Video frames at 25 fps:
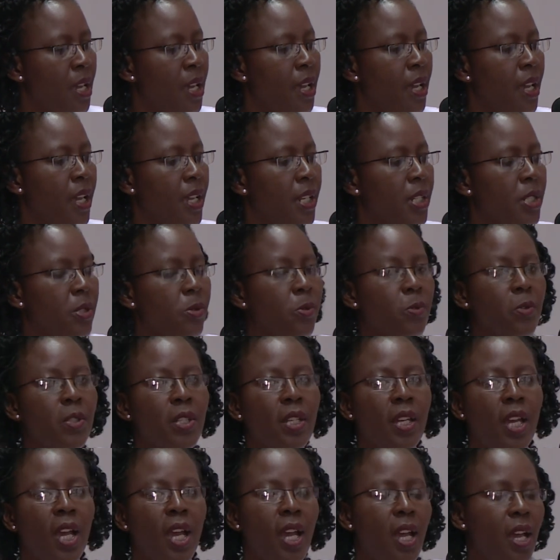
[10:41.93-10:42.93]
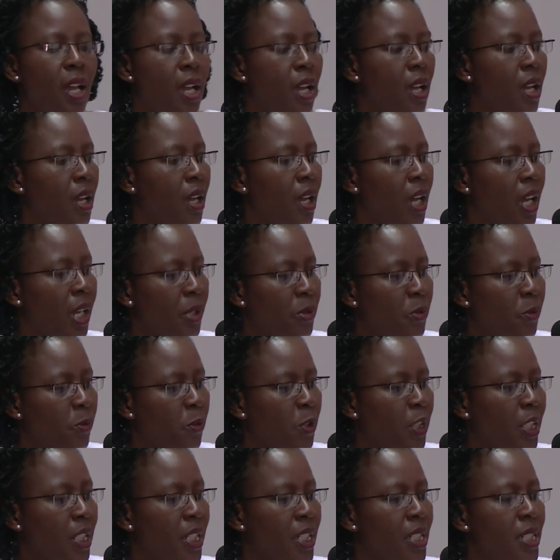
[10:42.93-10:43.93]
and we are
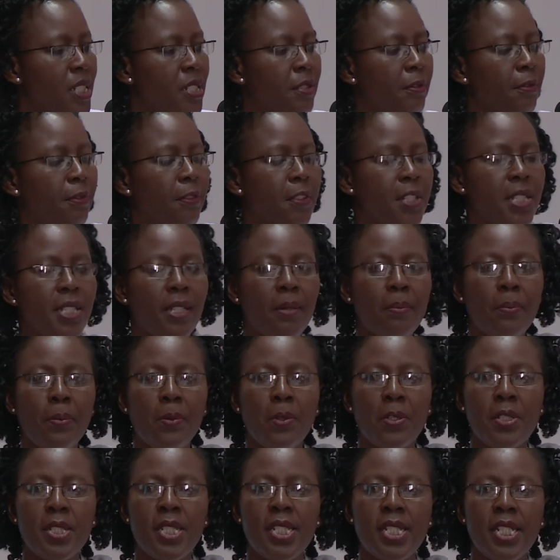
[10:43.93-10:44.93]
advocating for support,